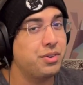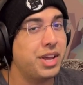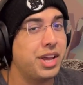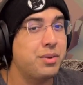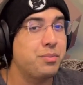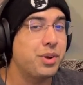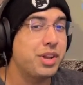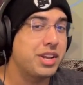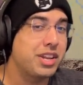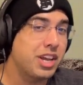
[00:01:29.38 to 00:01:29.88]

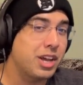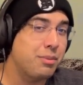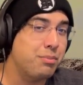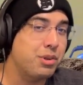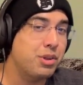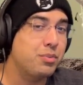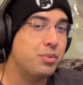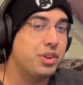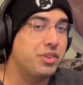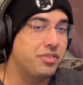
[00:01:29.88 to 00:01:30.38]
and when
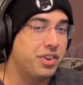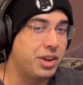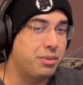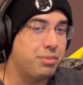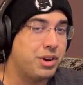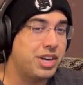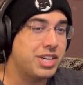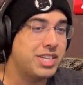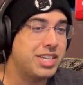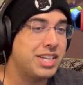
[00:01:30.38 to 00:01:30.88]
coupled with
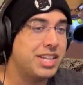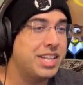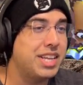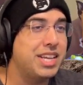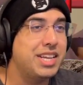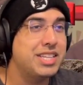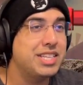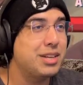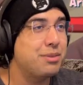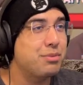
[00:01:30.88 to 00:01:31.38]
Vampire Teeth,
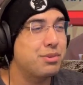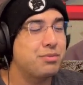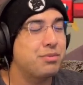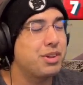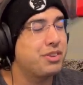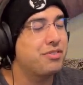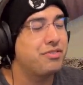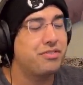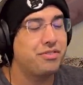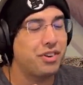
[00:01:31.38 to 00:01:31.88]
he is able to
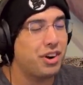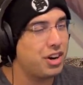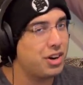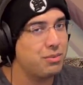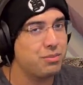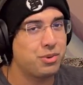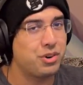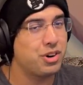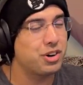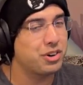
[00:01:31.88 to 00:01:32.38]
play
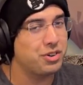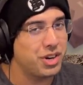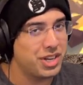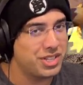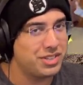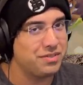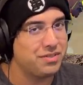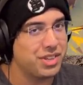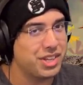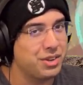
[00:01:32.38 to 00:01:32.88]
far more
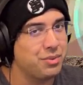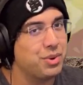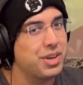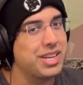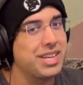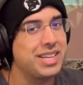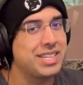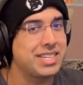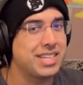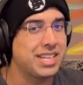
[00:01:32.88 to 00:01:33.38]
aggressively when
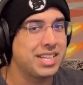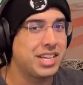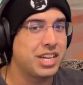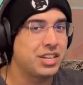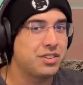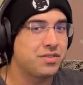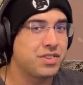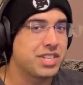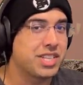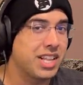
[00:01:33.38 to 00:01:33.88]
he is at the
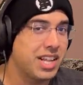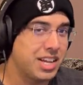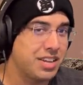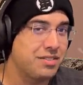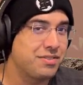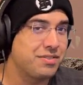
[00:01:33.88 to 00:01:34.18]
edge of his life.